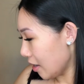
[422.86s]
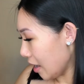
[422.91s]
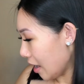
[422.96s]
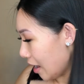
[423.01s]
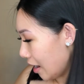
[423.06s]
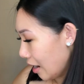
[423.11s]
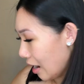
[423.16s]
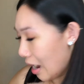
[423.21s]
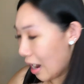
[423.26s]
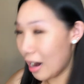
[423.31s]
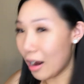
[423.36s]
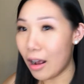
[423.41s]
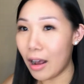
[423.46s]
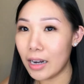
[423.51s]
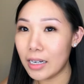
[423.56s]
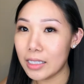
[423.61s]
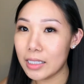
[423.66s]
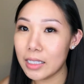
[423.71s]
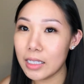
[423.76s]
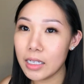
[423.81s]
and I
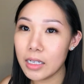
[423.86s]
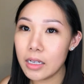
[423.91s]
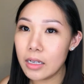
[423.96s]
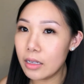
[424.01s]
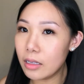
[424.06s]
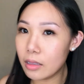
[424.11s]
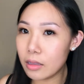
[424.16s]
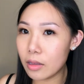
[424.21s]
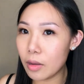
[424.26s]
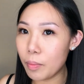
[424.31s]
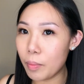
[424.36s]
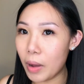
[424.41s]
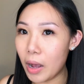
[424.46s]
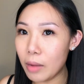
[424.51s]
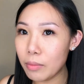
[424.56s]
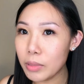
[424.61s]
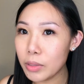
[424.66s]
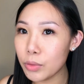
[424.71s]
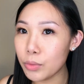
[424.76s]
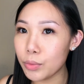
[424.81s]
honestly, the
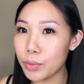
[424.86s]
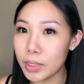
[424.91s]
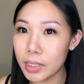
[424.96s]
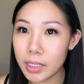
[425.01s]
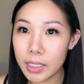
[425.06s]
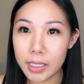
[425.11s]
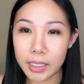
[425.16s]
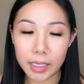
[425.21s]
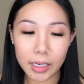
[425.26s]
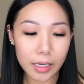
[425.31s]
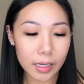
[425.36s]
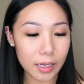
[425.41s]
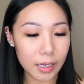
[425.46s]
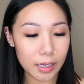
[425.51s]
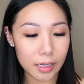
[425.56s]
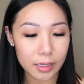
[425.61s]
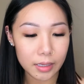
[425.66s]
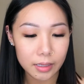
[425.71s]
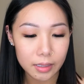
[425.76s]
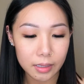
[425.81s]
balm is really
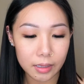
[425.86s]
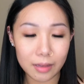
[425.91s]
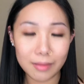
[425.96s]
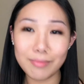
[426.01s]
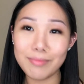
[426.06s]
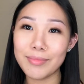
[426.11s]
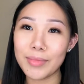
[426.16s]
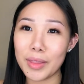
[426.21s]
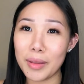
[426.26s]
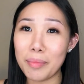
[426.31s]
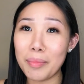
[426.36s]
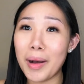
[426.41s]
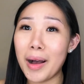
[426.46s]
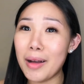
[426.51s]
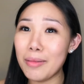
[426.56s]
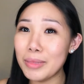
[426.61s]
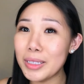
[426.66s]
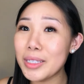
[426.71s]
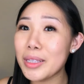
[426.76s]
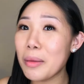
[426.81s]
good. The
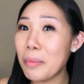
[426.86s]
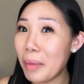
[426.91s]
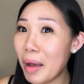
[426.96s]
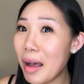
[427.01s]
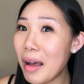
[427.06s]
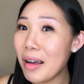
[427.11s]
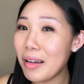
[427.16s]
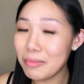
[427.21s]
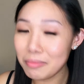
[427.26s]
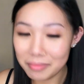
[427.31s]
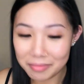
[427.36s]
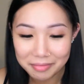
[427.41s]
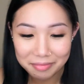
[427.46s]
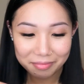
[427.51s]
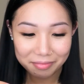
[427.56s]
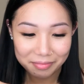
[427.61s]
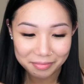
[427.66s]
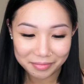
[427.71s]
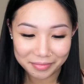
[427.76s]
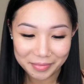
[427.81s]
balm is the bomb,
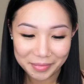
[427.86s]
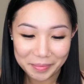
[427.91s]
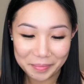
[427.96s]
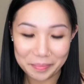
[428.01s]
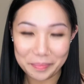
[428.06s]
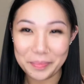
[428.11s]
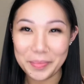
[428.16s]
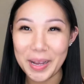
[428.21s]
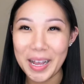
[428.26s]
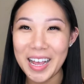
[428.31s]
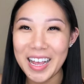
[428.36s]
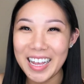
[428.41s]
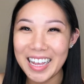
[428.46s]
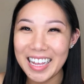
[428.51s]
but